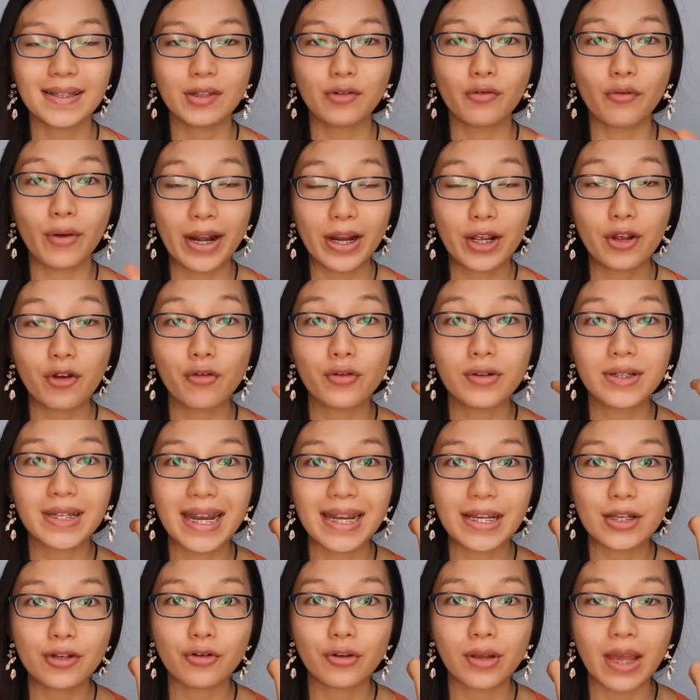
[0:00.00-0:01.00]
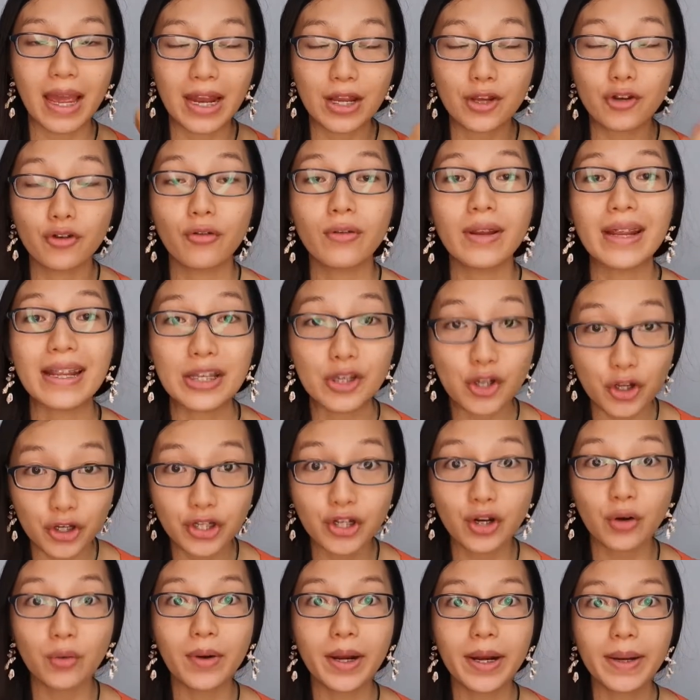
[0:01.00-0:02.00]
very good that you can do in the
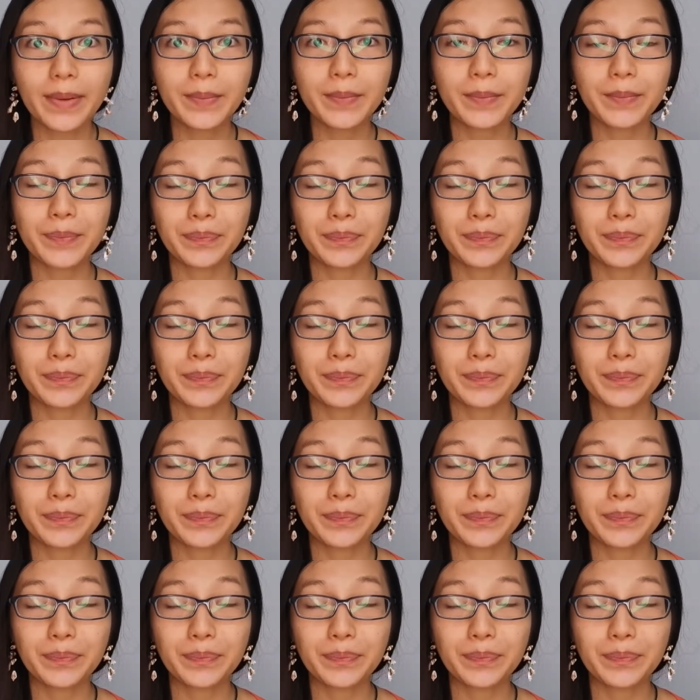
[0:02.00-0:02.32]
jury